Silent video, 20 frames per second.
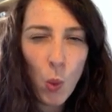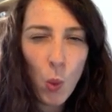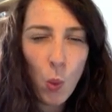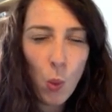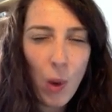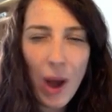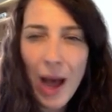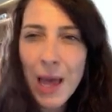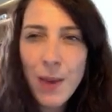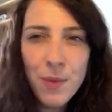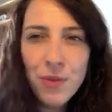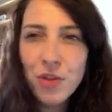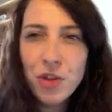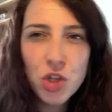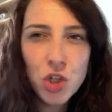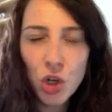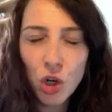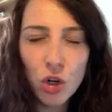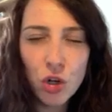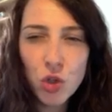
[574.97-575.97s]
why would the
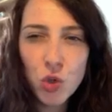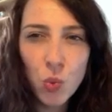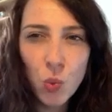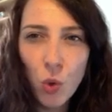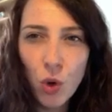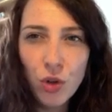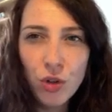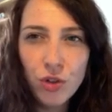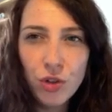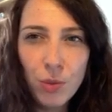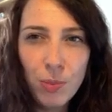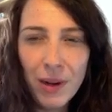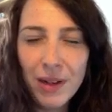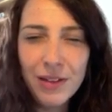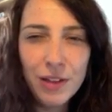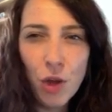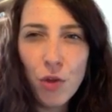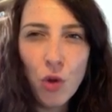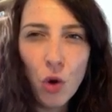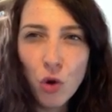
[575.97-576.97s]
church want to bring
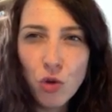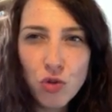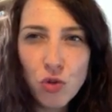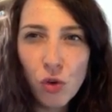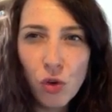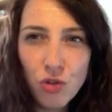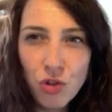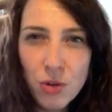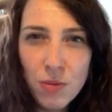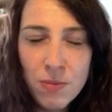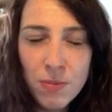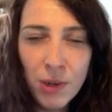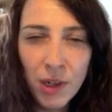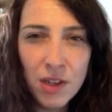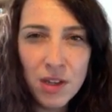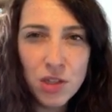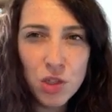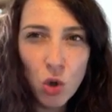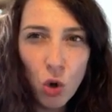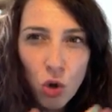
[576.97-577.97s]
down the ancient regime? Because
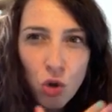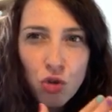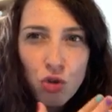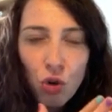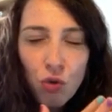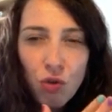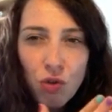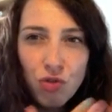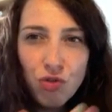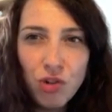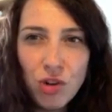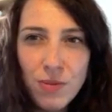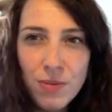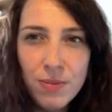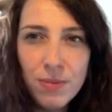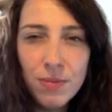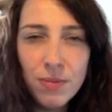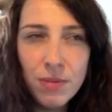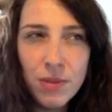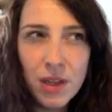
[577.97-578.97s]
it's the ancient
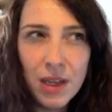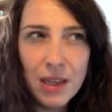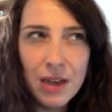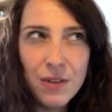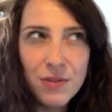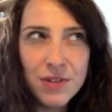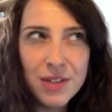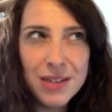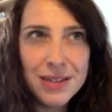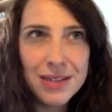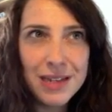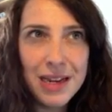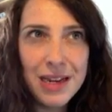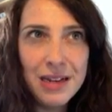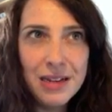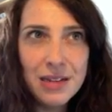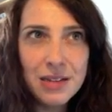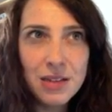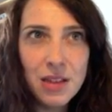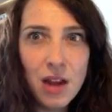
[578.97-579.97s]
regime that kind of
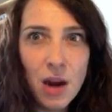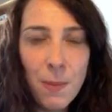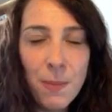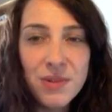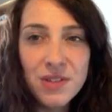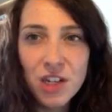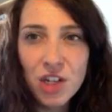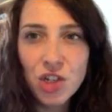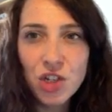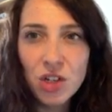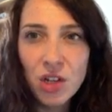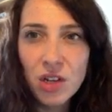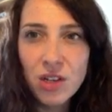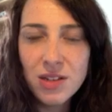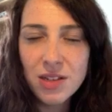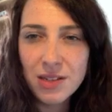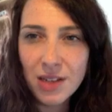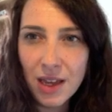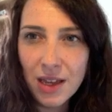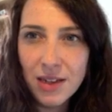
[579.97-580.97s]
sustains their position in
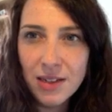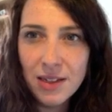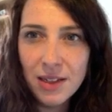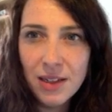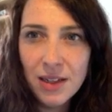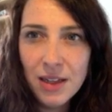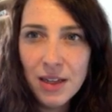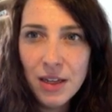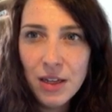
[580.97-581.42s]
society.